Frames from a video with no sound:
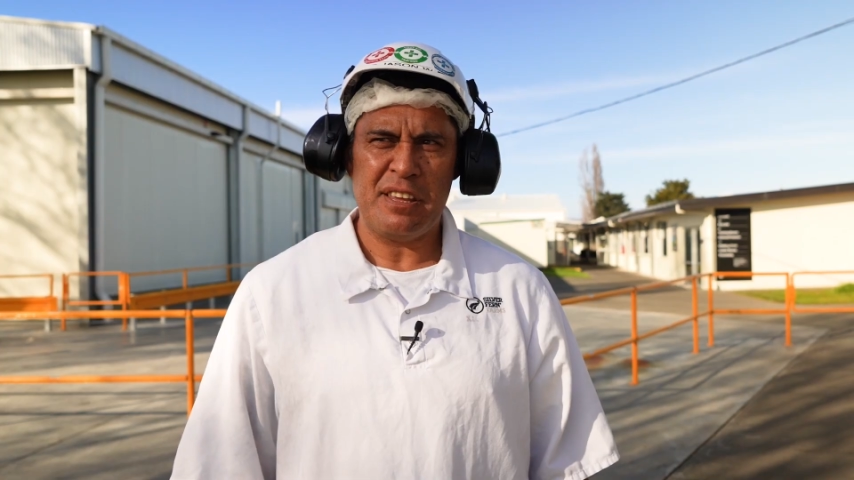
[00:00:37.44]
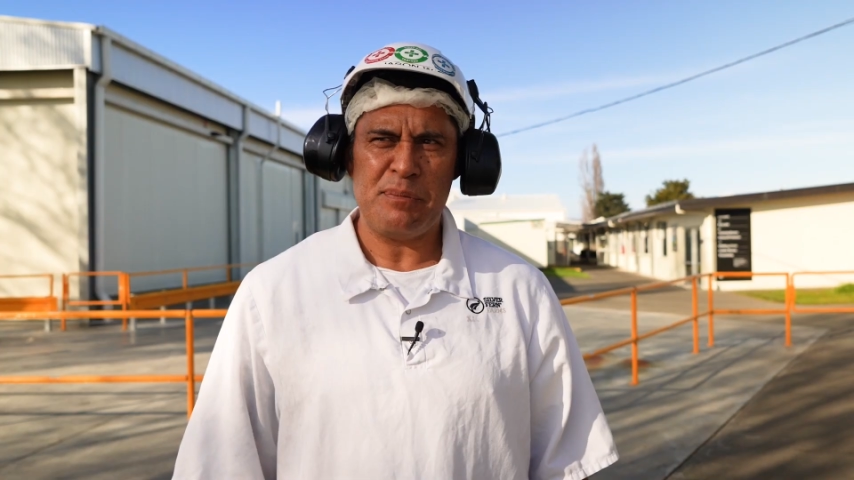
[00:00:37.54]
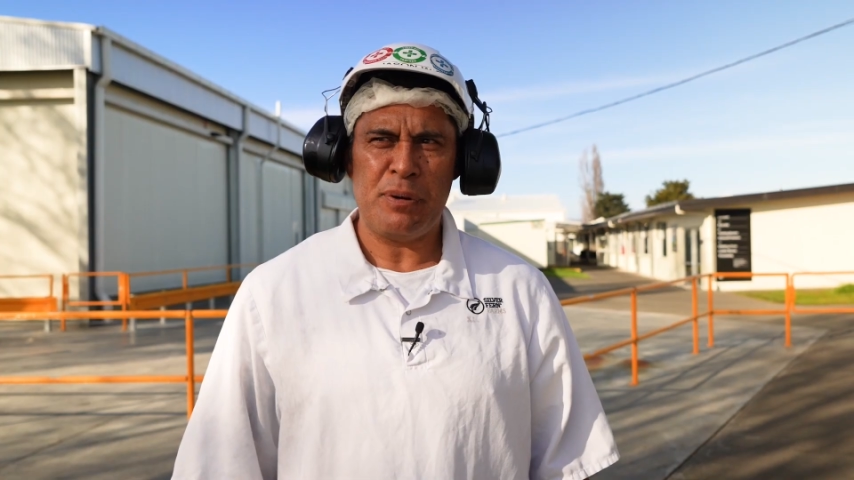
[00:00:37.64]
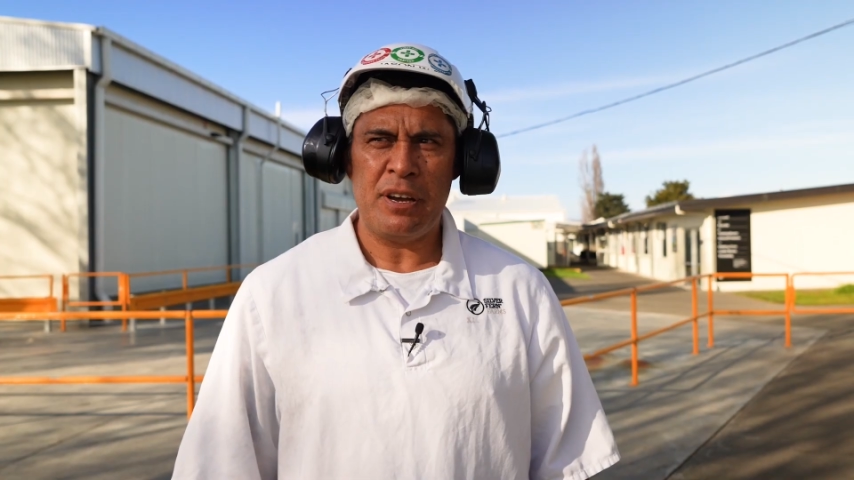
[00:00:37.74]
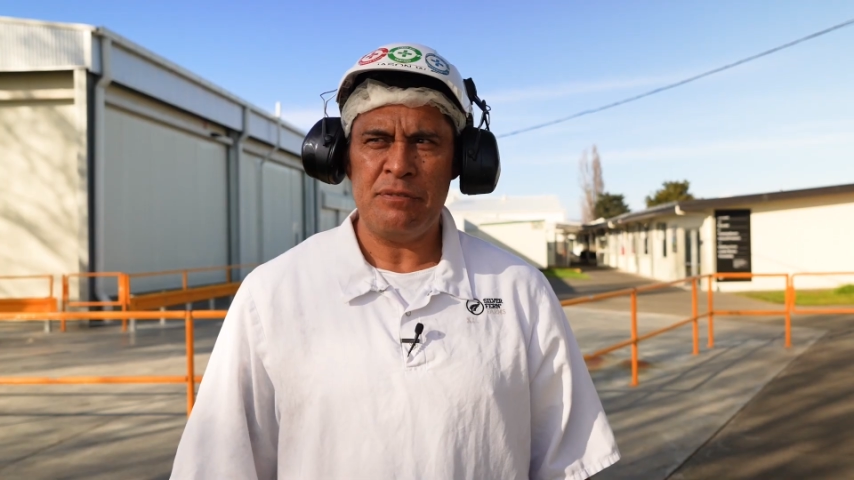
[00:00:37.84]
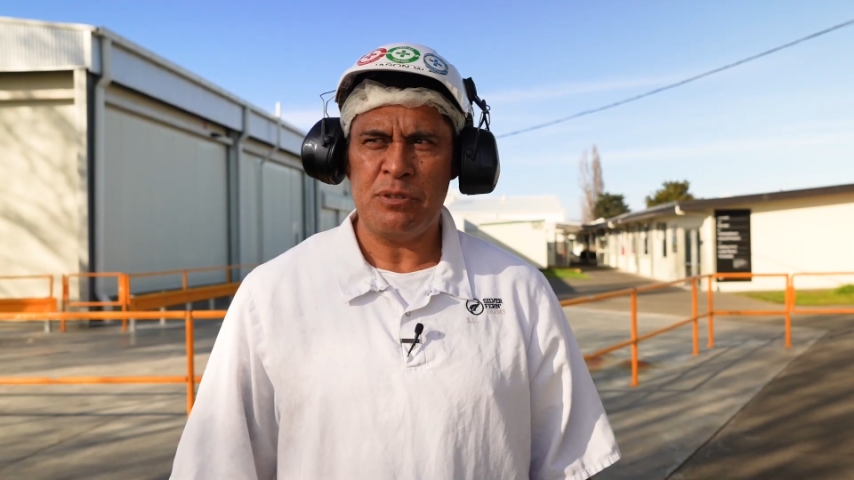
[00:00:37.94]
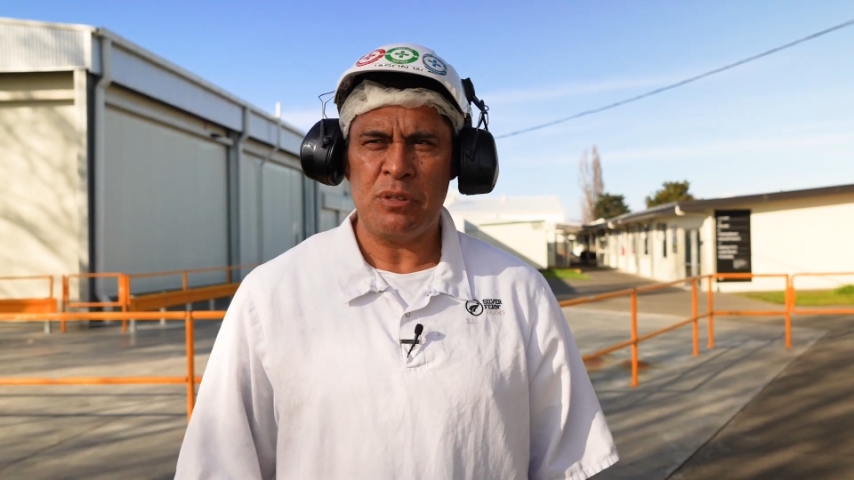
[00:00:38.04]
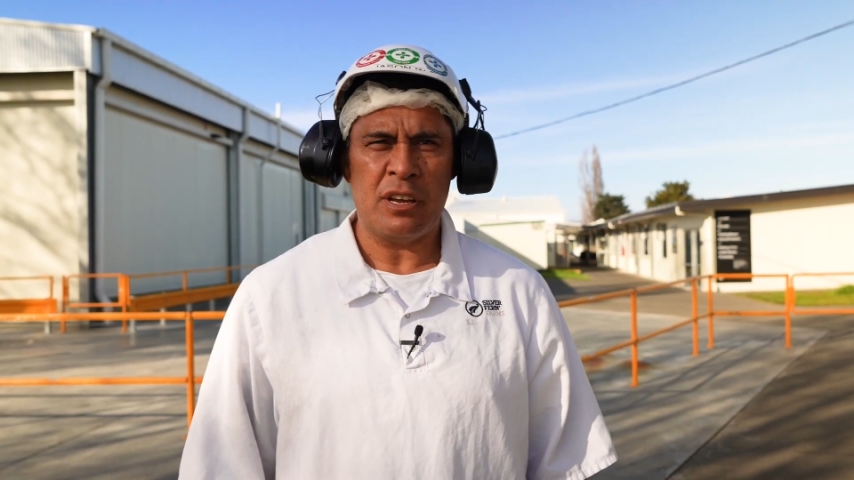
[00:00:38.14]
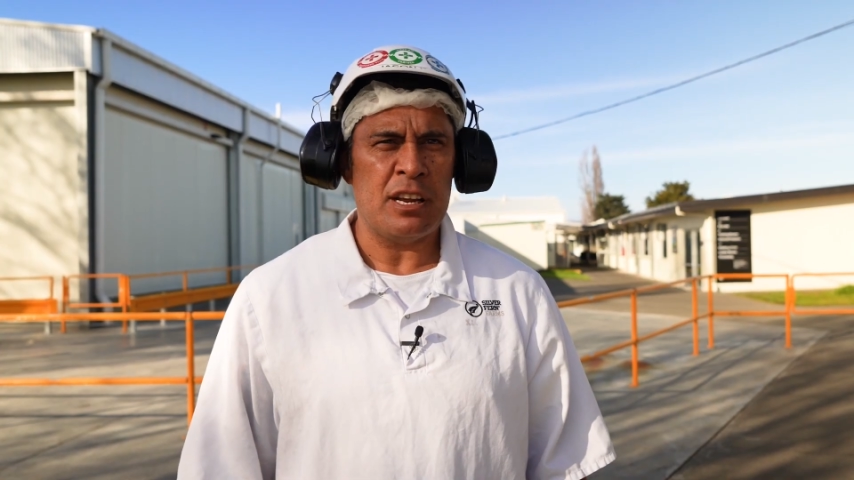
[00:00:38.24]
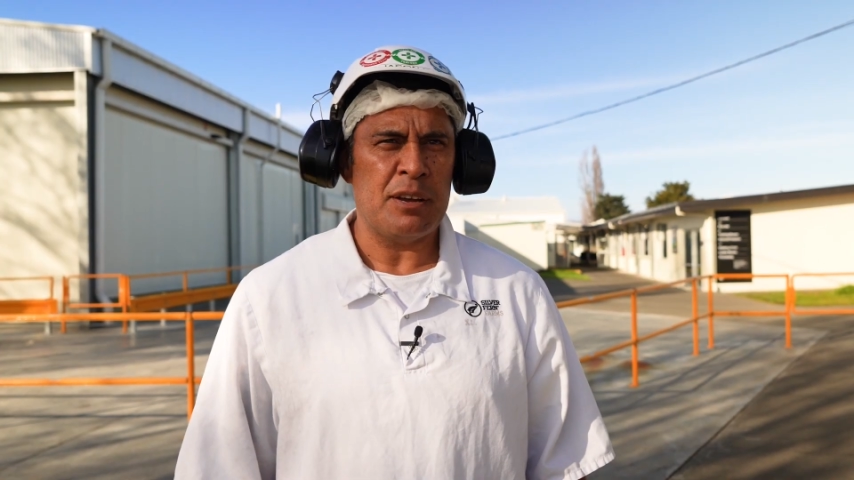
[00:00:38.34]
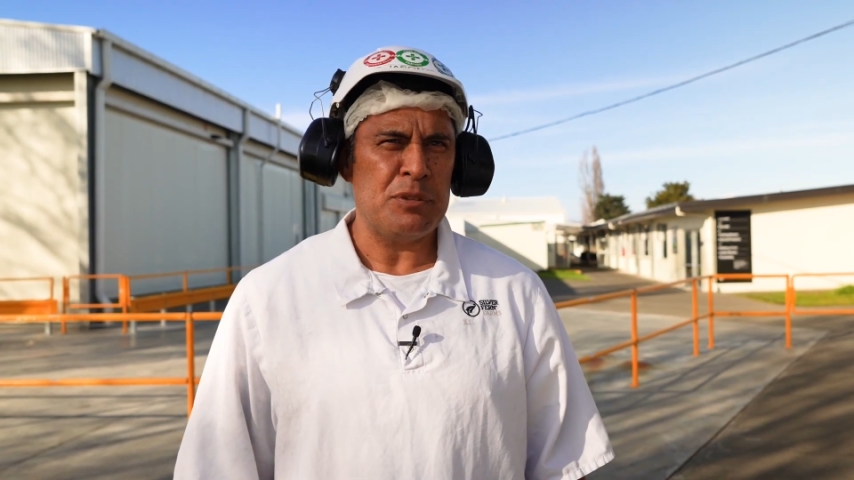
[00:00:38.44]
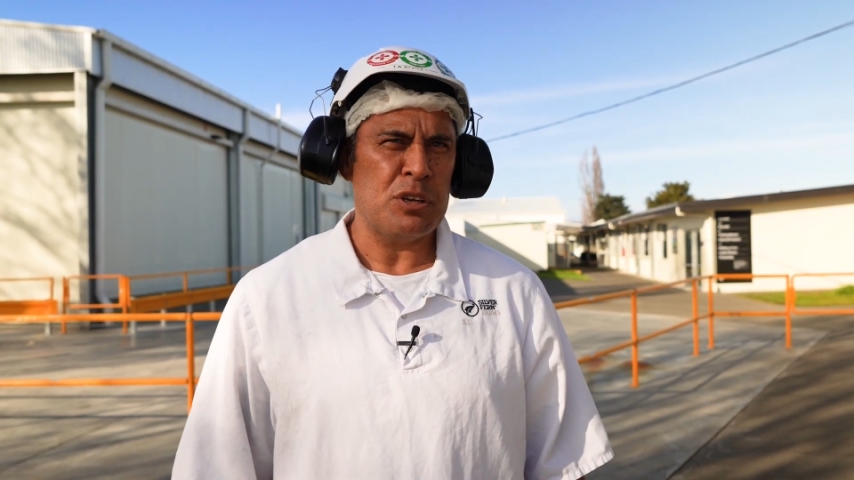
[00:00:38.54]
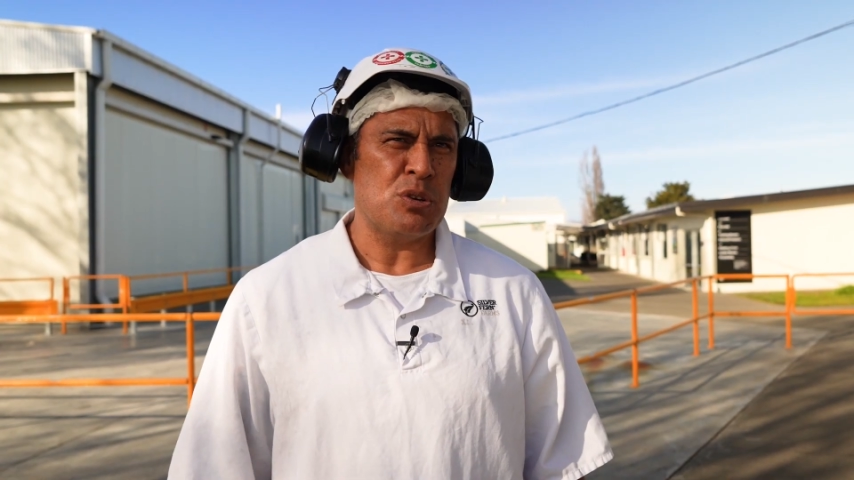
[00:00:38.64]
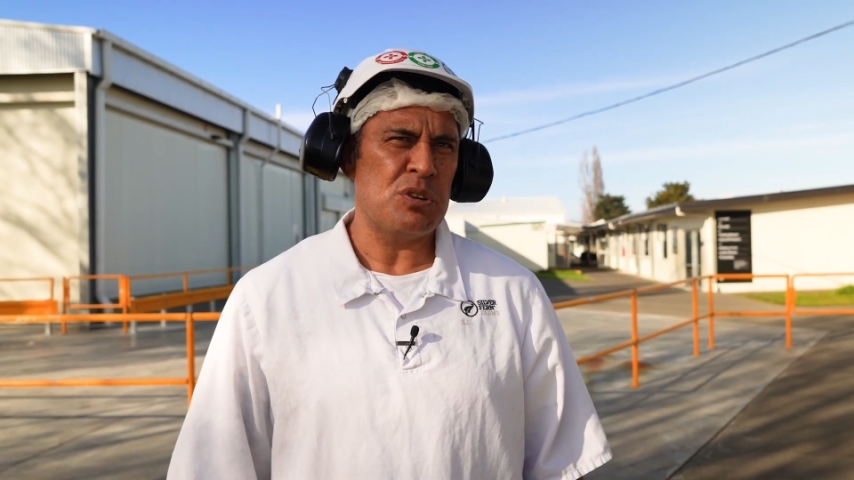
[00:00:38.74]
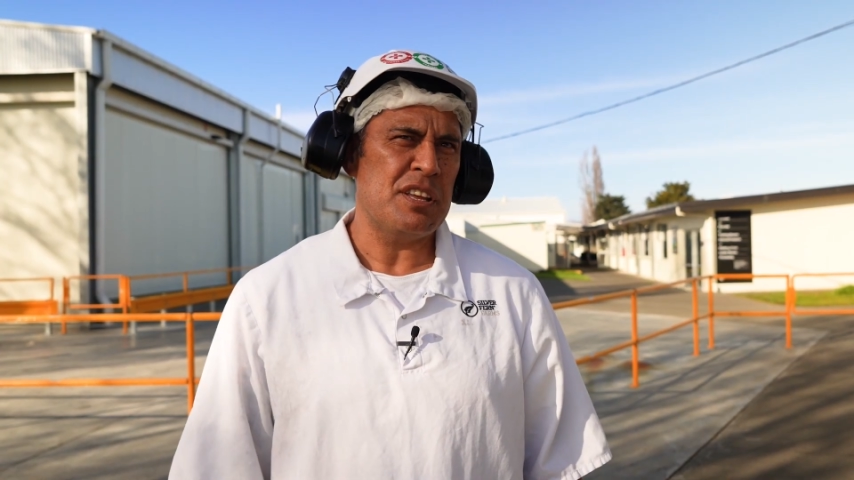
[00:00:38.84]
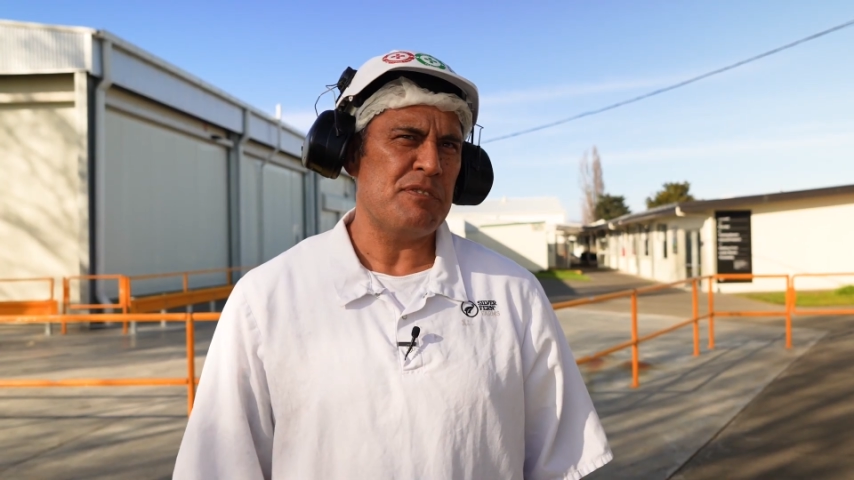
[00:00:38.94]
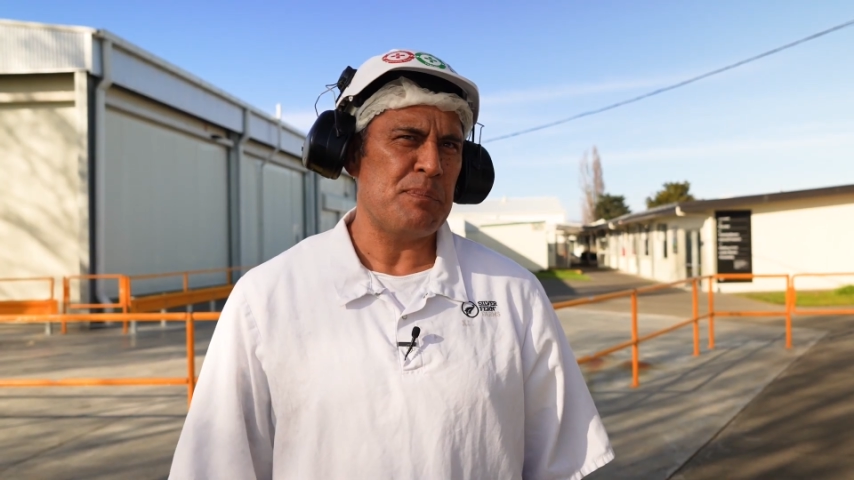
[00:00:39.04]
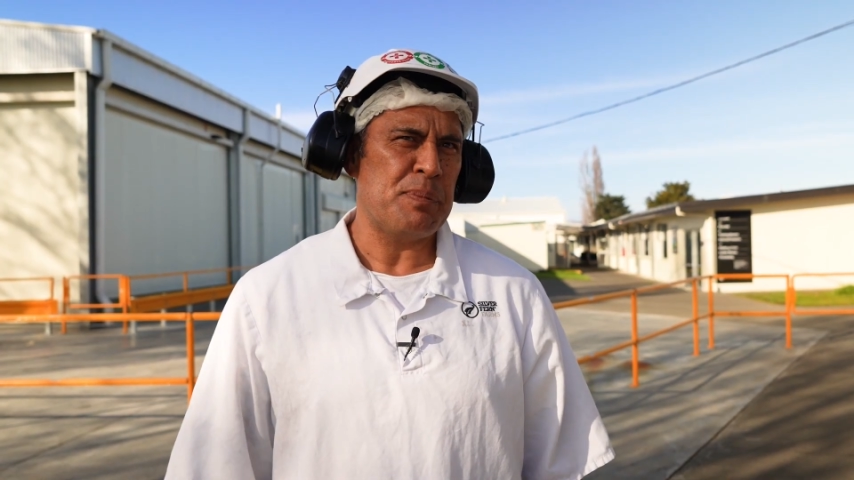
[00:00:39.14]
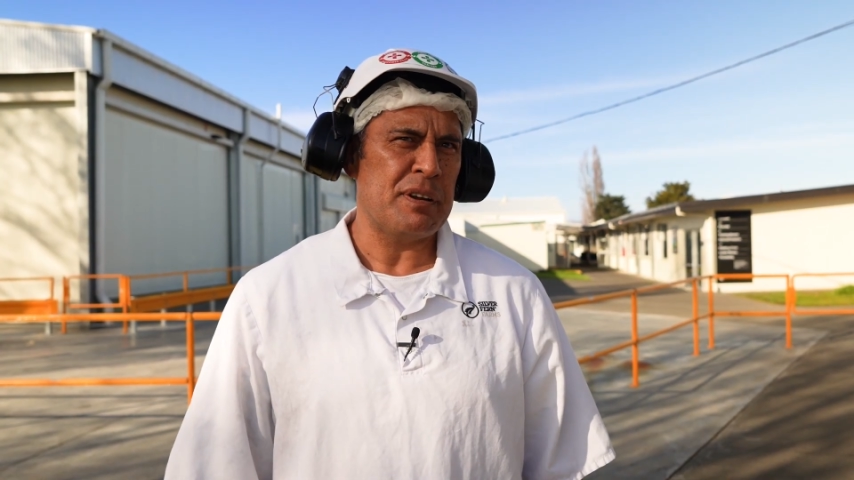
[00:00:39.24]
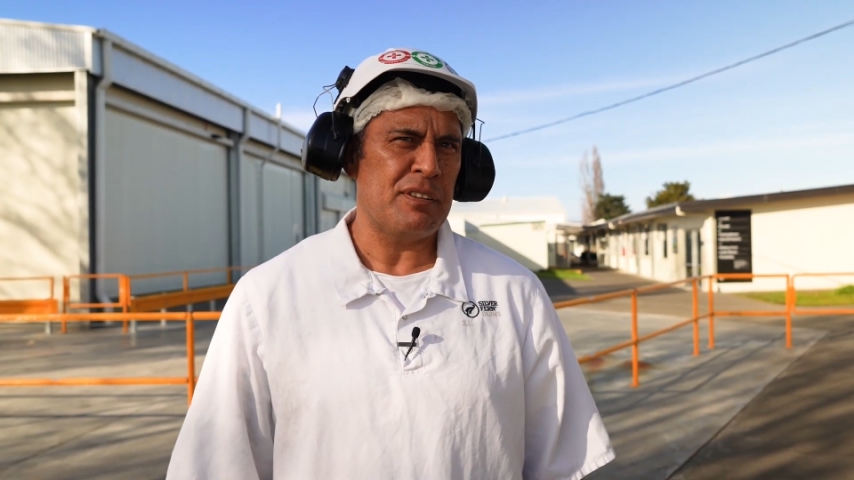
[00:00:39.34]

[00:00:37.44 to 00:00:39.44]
that painful, that you couldn't even put